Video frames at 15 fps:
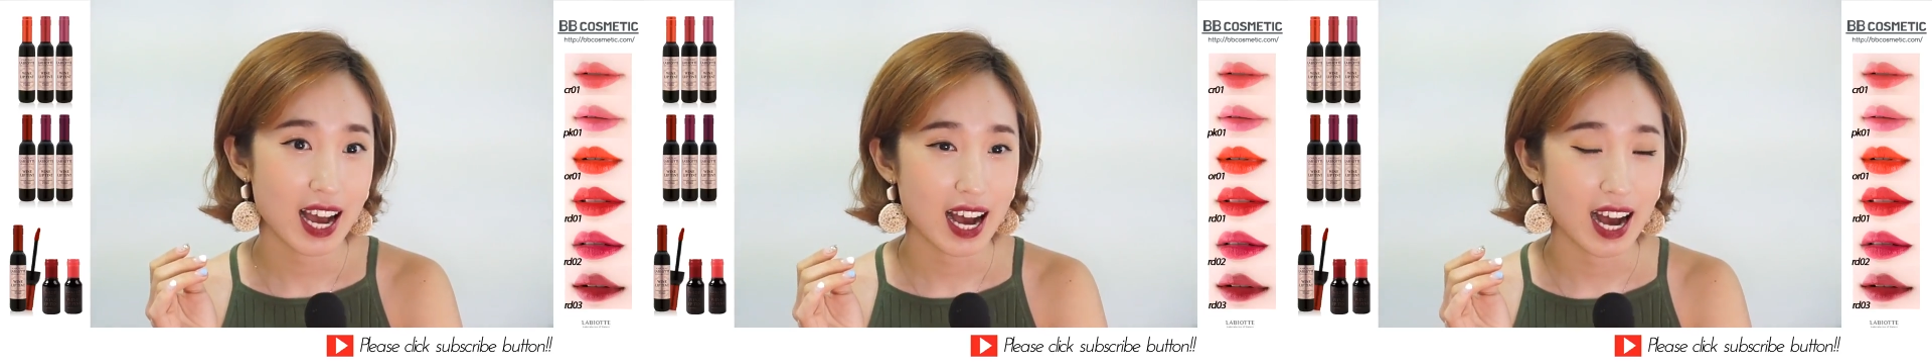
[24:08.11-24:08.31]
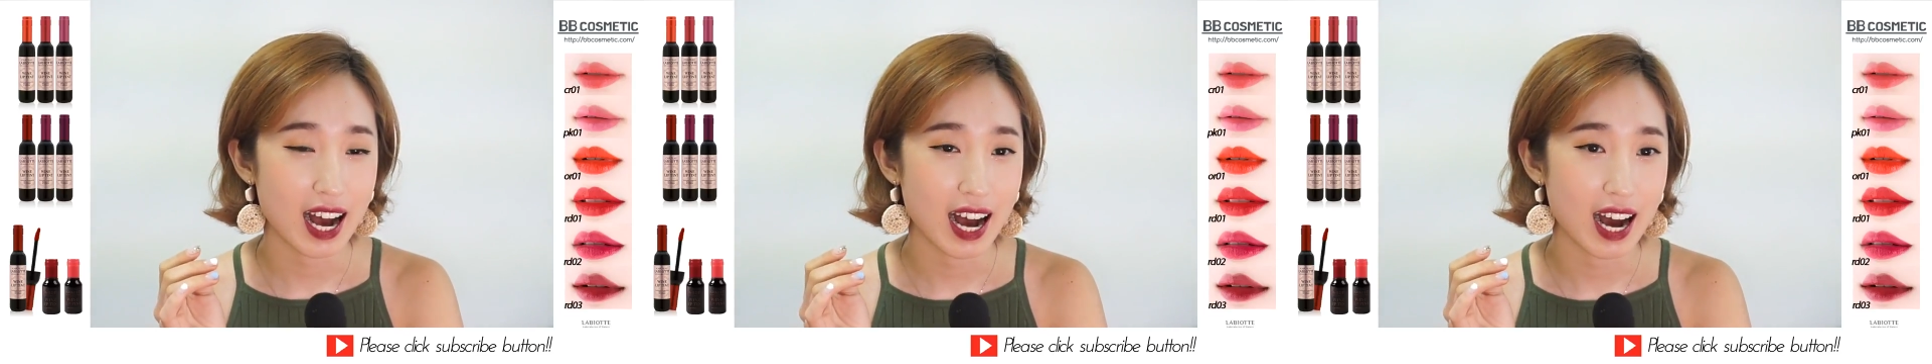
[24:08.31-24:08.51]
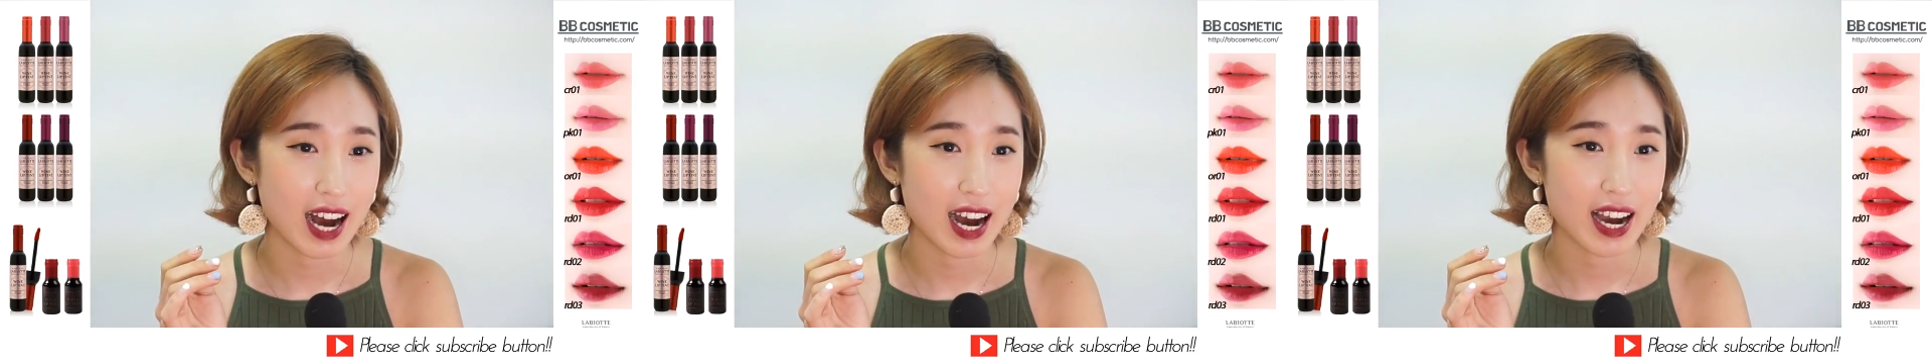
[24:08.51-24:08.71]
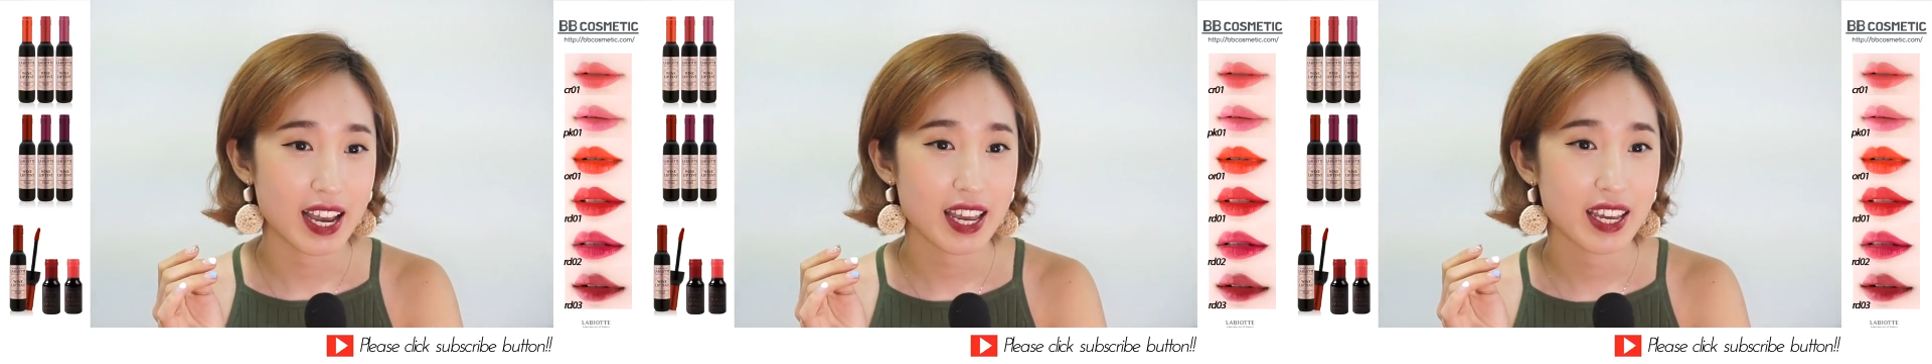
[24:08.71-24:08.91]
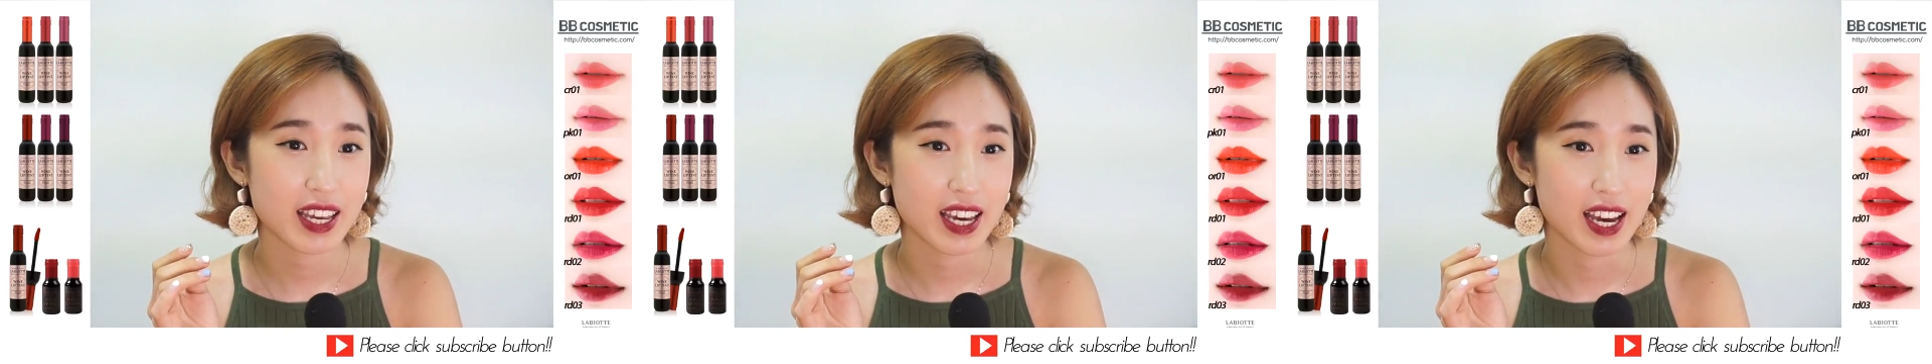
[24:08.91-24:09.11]

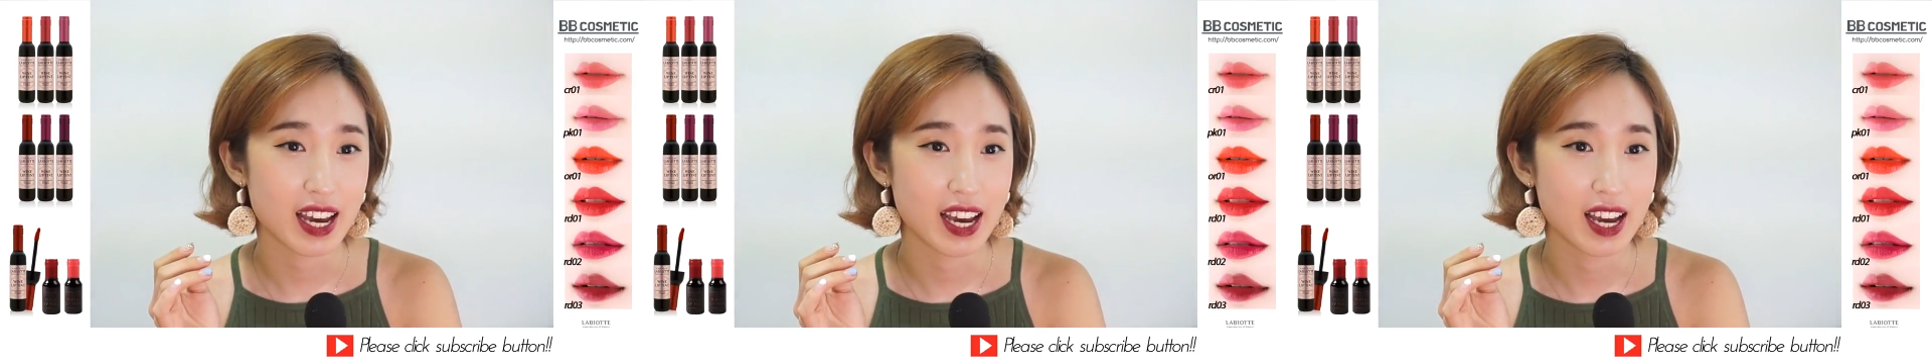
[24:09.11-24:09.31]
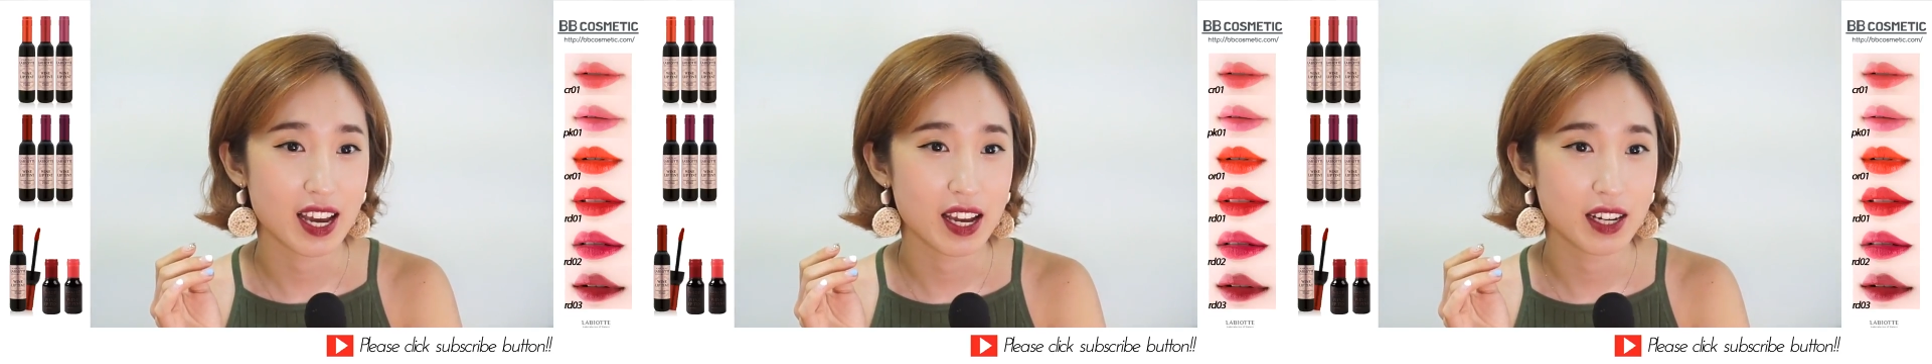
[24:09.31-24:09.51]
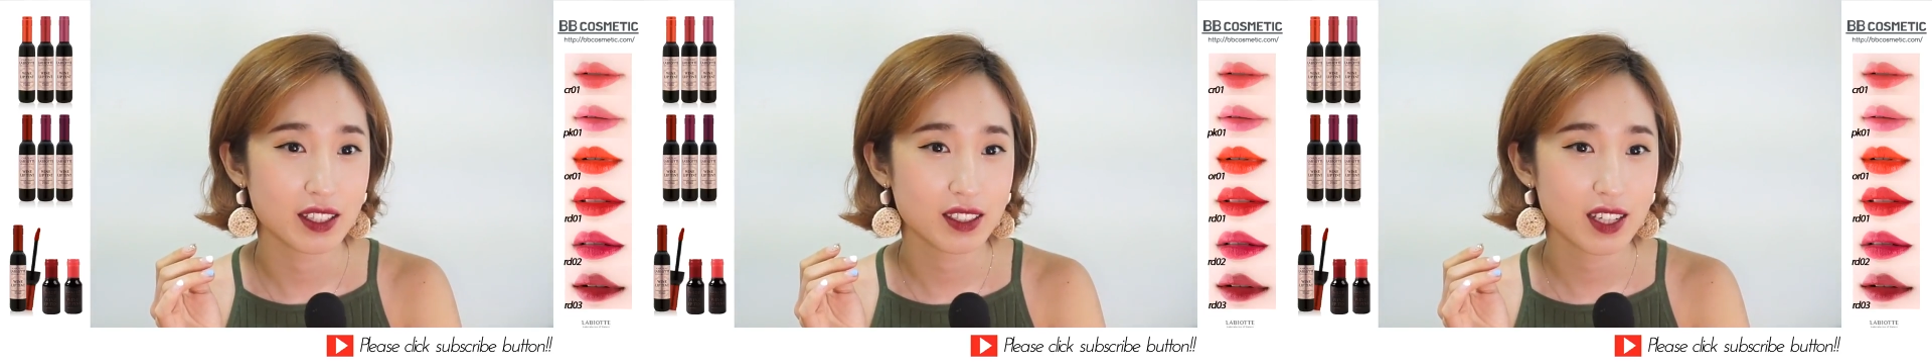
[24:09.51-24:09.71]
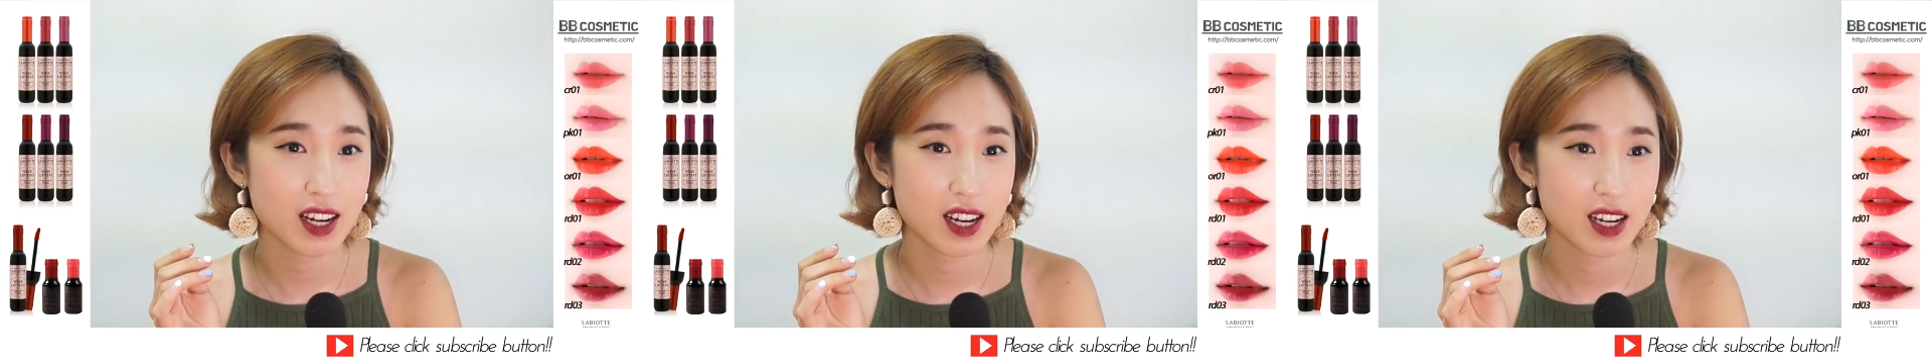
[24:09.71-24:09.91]
I can